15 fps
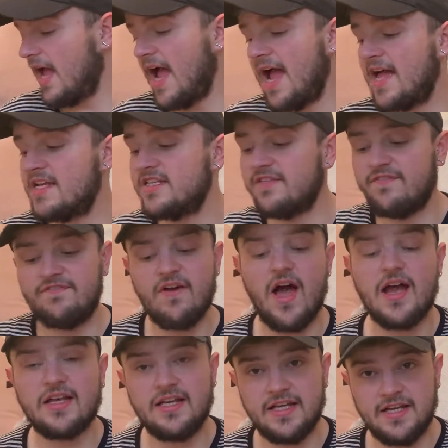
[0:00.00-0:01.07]
And
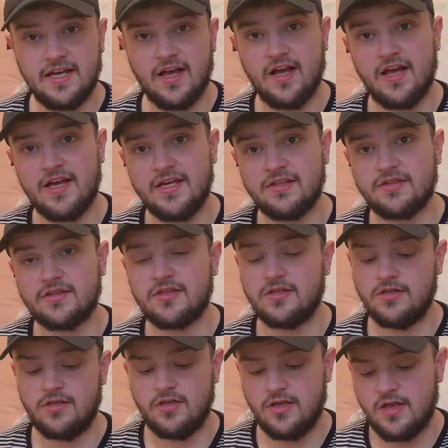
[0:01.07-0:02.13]
finally,
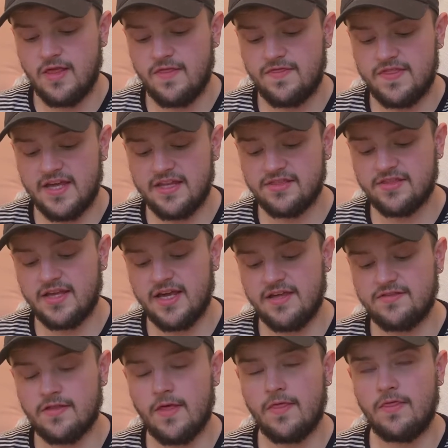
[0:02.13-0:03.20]
guys, this
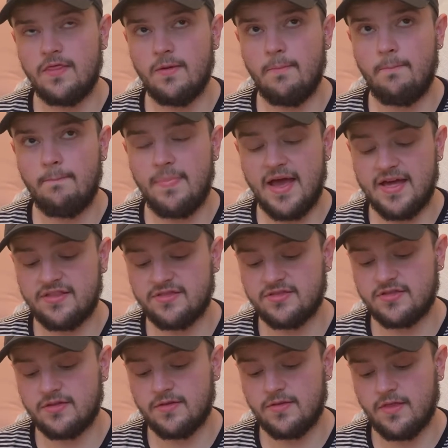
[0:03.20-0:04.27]
is the
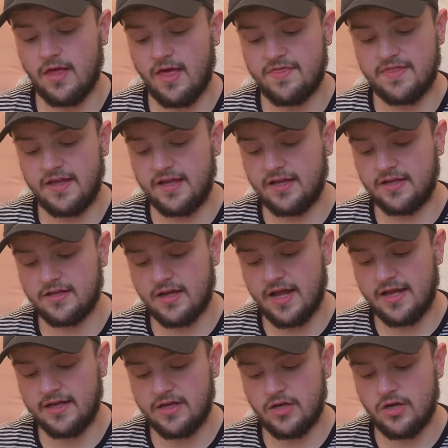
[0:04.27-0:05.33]
best, I think,
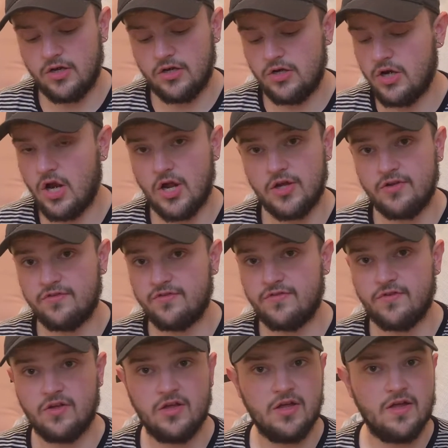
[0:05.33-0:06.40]
like,
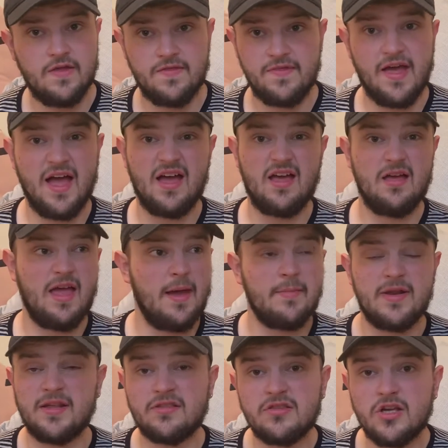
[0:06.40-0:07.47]
loaf that
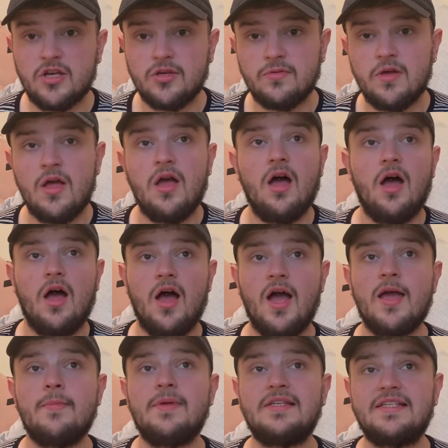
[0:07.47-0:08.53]
M&S do.
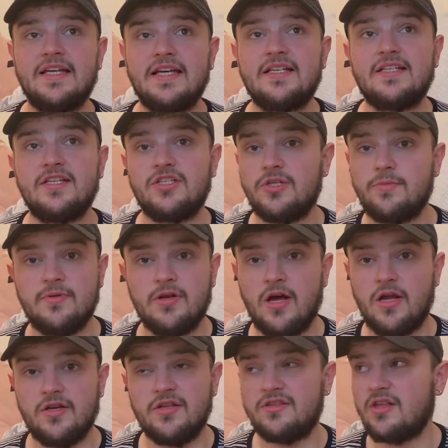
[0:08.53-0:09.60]
I am addicted to
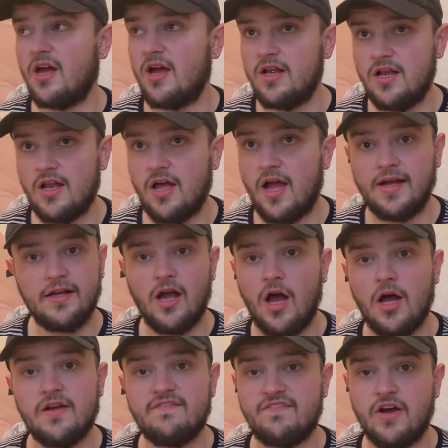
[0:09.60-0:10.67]
bananas. I
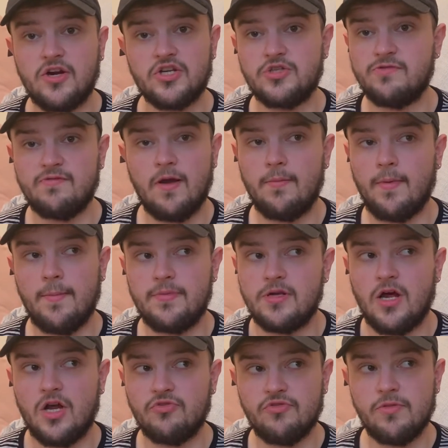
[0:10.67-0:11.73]
can't function without my
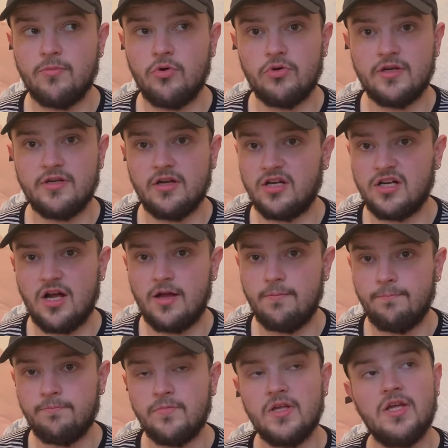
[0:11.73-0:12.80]
banana in the morning. I can't.